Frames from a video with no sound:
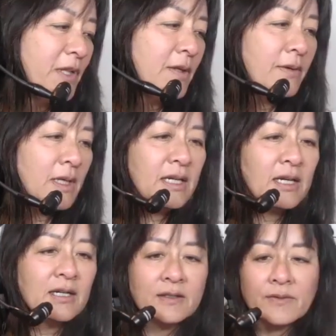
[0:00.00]
So I
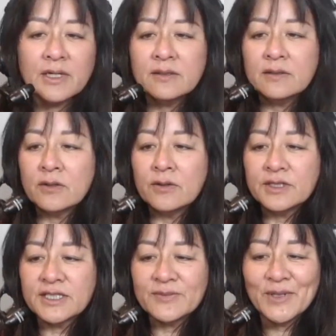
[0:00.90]
got, so I
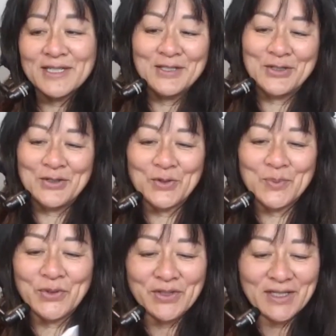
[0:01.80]
looked and went into your
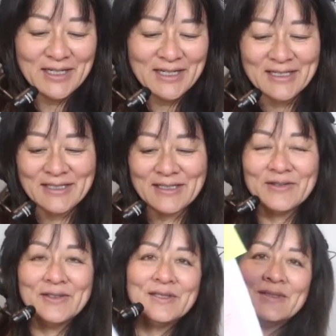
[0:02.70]
book so
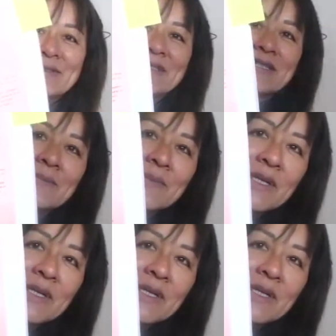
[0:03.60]
this is um,